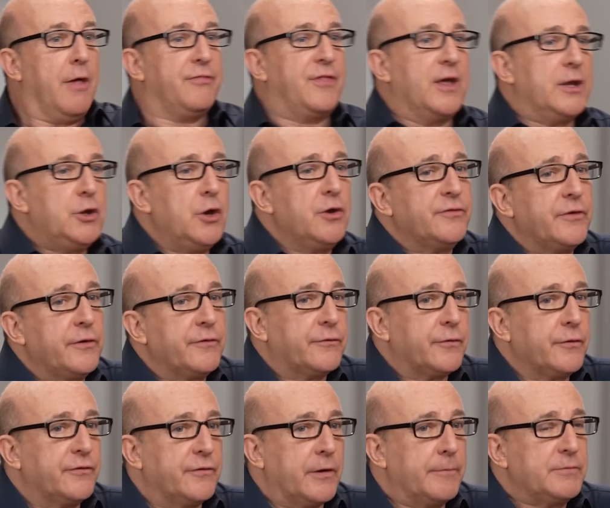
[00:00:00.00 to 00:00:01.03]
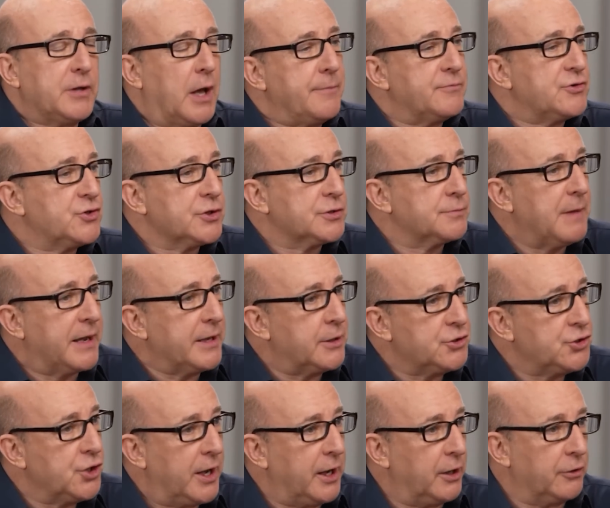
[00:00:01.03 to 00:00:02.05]
They use it to sometimes just make a
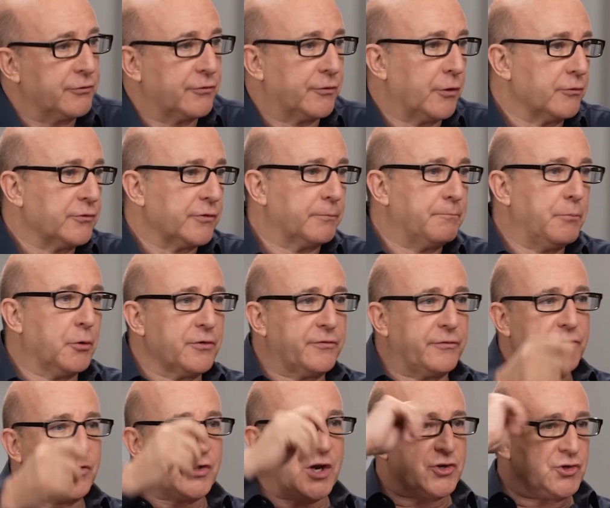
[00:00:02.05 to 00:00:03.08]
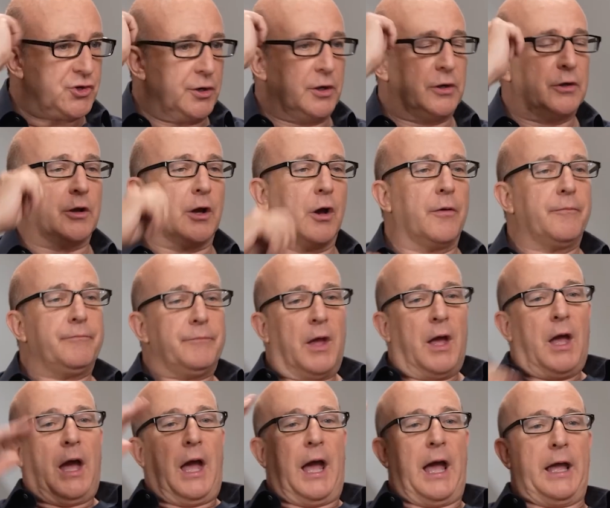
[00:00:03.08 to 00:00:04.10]
change. They'll just put a suggestion in and go,
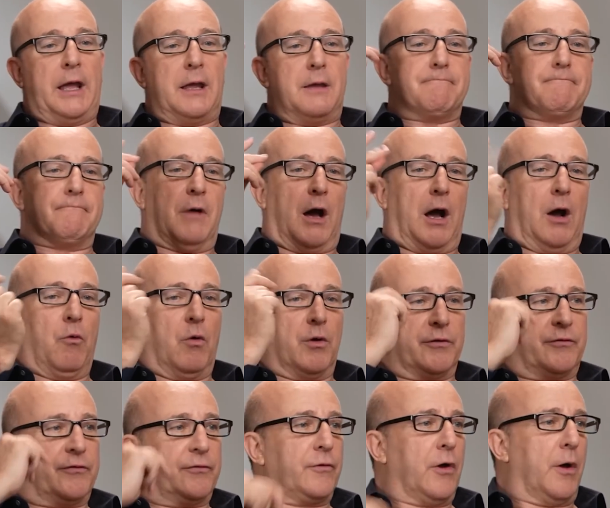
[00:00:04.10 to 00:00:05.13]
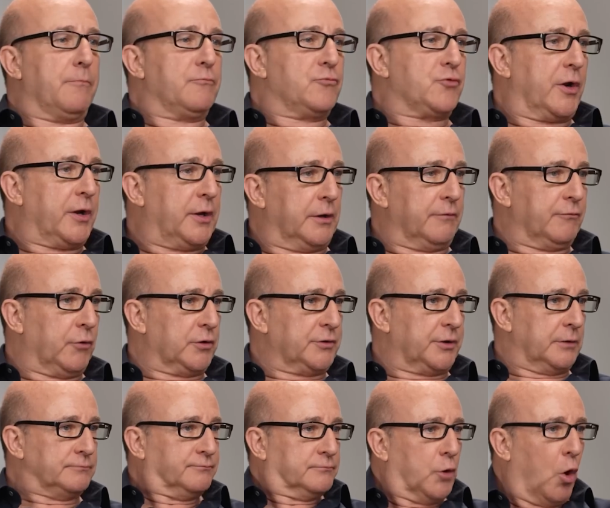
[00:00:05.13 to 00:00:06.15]
hey, I want to stop drinking
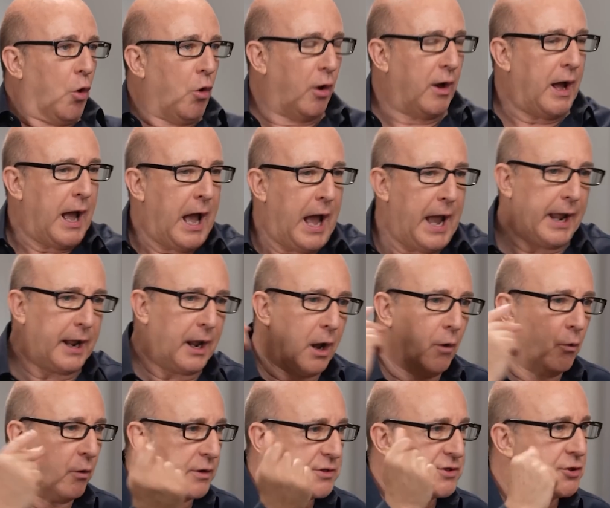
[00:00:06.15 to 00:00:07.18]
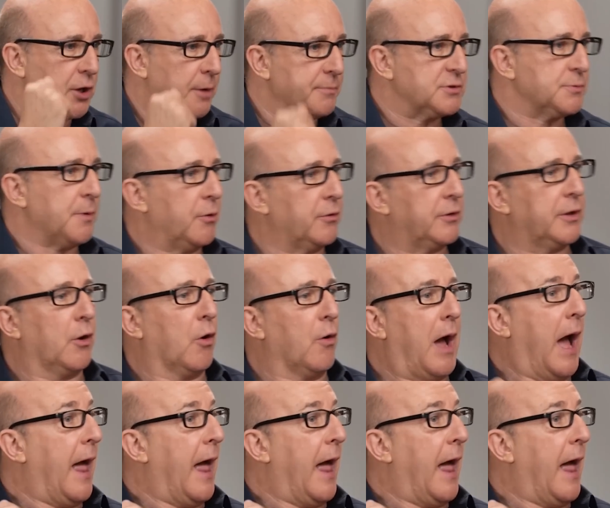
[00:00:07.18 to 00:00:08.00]
vodka. Or, hey, I want to stop smoking.